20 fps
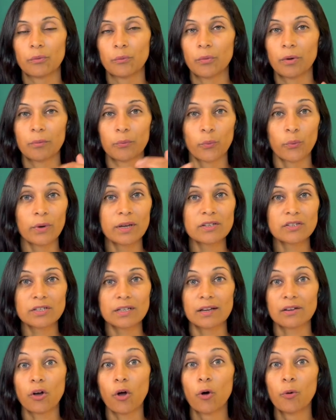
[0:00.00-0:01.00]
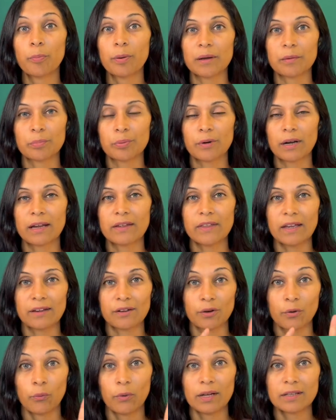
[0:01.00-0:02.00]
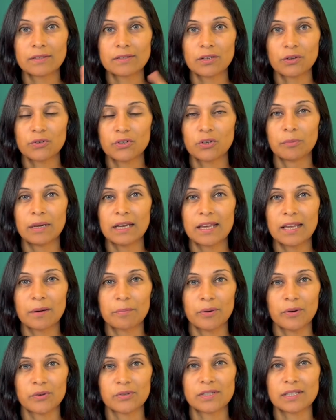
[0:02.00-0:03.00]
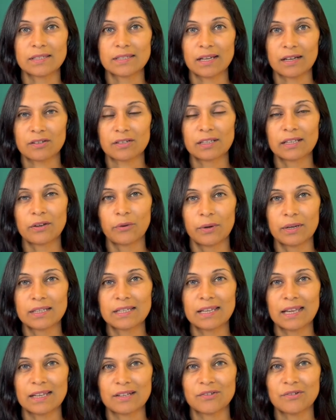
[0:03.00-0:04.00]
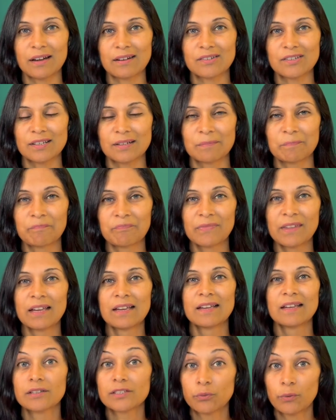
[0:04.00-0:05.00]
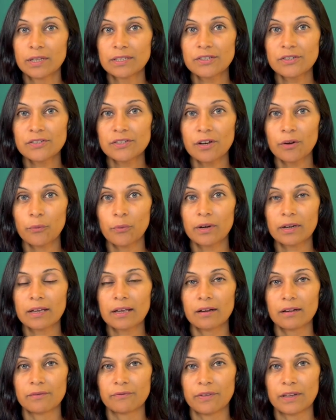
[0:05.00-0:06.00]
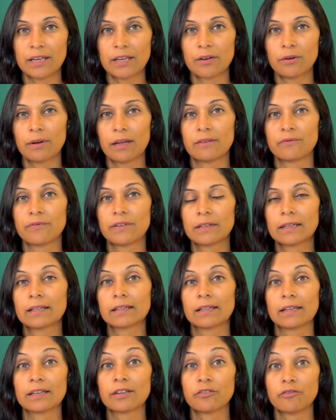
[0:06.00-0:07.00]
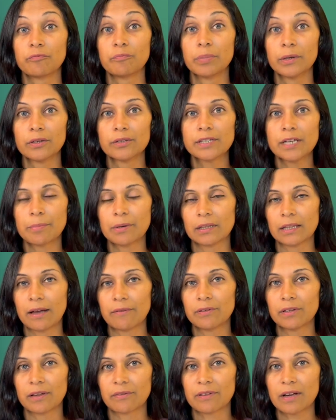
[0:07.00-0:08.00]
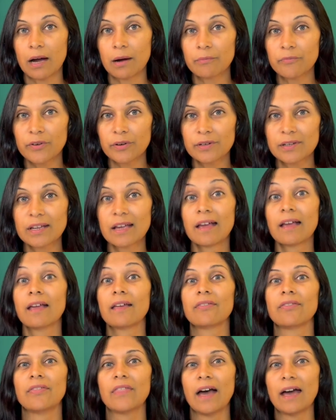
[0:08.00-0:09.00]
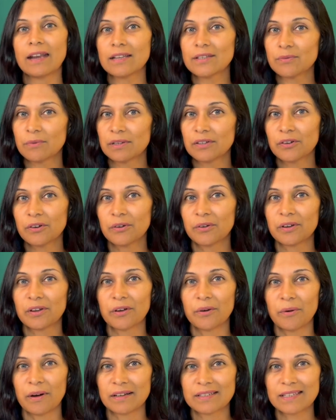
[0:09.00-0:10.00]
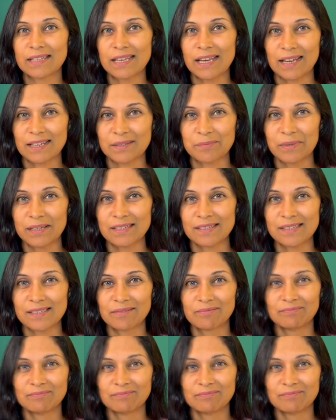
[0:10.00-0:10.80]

wish and hope and pray that your one social media post is actually going to get traction. So once you start working on video and feeling like you've built up a level of comfort, that is when you're going to go on to the next piece.